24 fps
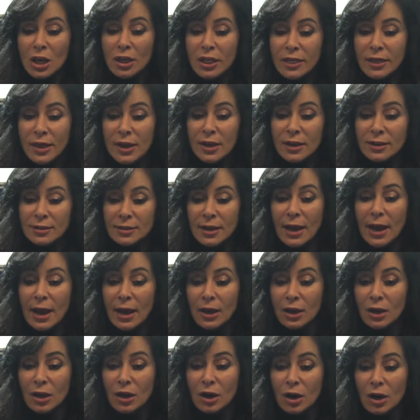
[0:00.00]
things that
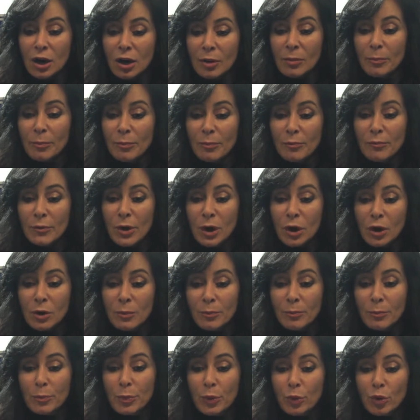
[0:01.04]
are
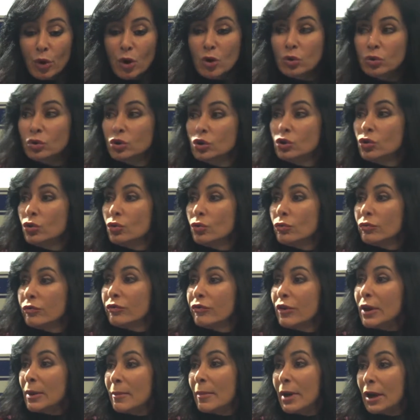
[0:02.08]
prone to
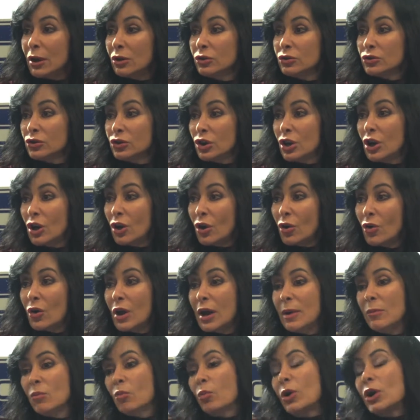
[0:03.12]
females. Mm-hmm. You know,
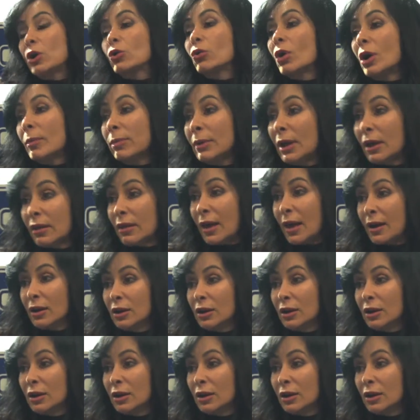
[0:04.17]
and we grew up like that.